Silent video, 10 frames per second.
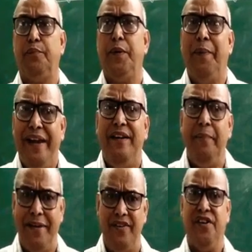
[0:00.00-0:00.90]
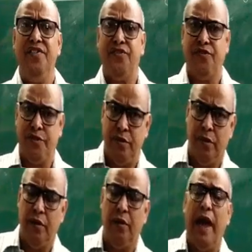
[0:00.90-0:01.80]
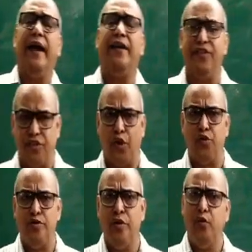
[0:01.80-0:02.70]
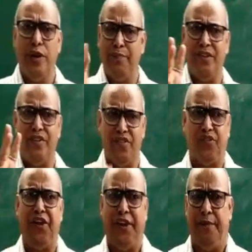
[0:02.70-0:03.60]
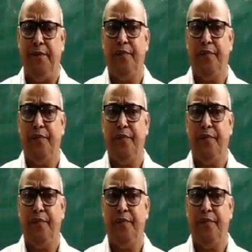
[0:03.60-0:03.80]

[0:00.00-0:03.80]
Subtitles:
preventive measures against corrosion. We have discussed three